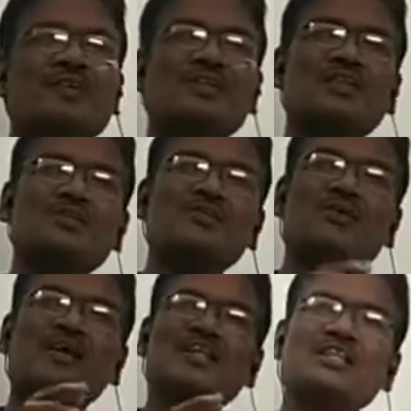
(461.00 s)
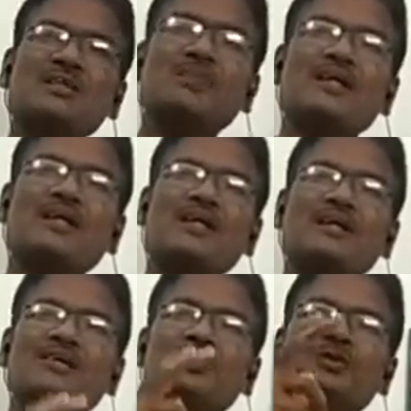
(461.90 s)
this word is
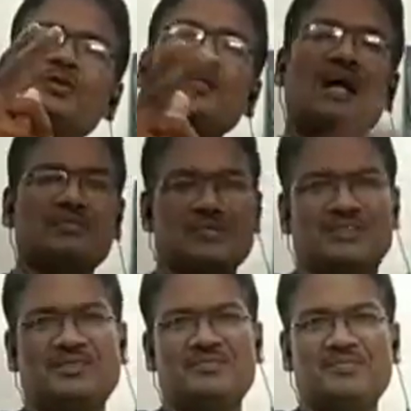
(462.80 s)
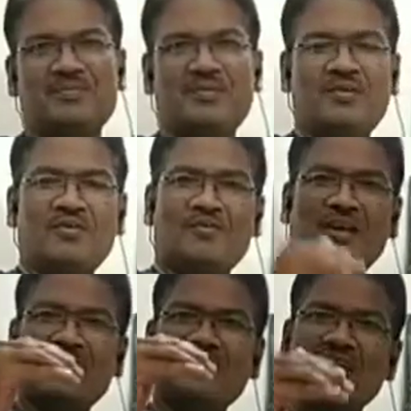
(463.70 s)
repeated 2 times.
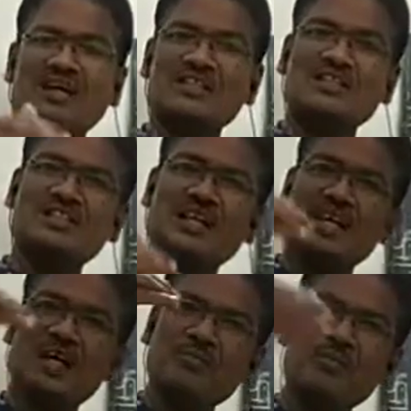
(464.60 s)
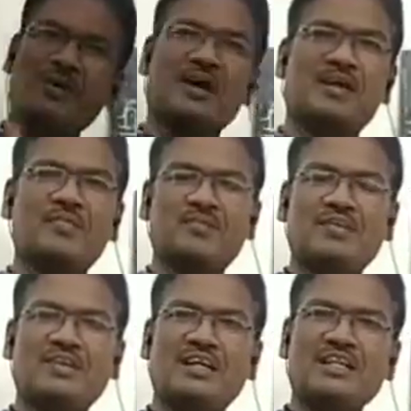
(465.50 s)
When a same word
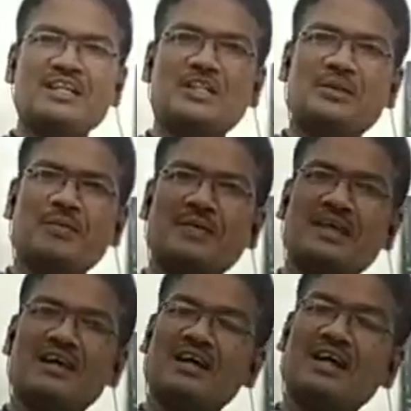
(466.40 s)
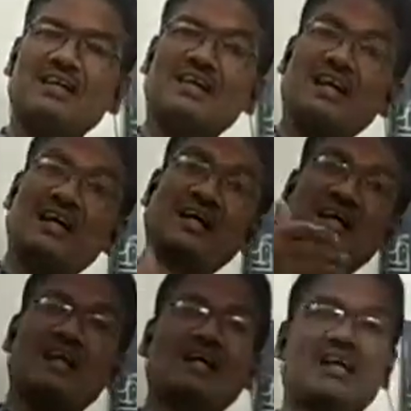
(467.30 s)
is repeated again and
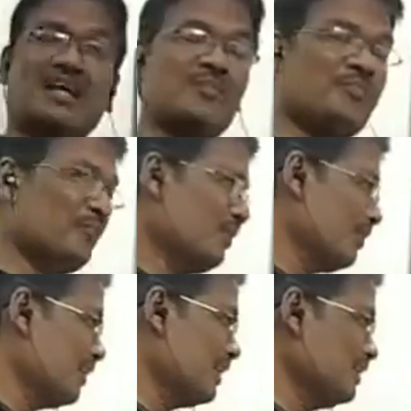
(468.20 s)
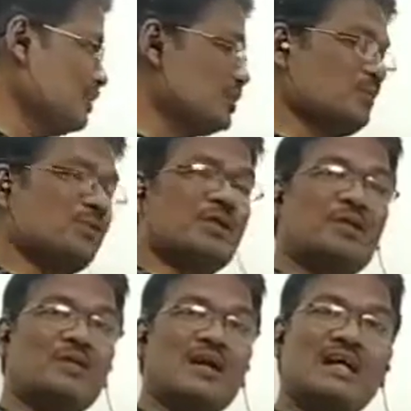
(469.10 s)
again, it is to be
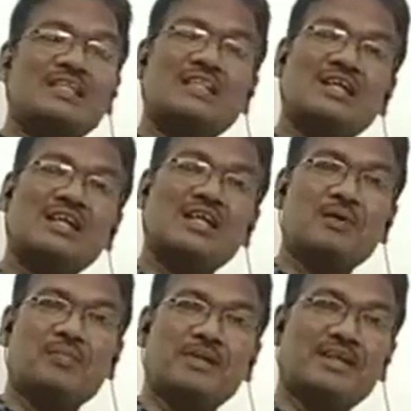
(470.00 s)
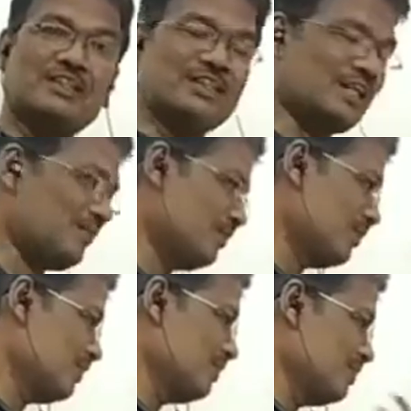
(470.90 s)
known as repetition.
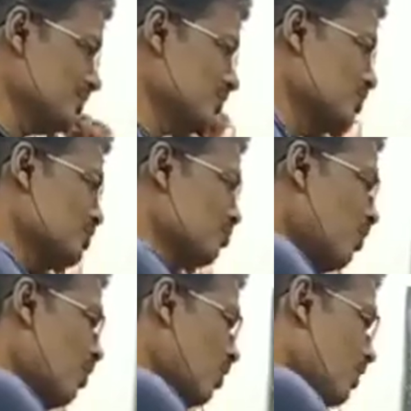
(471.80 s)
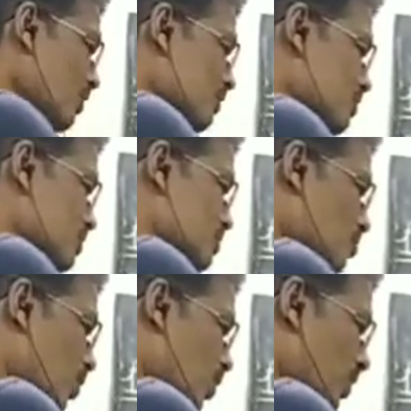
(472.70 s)
Small,
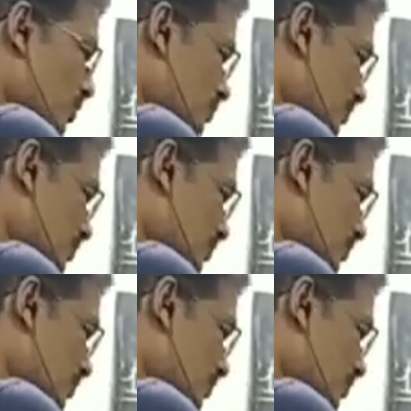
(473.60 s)
small.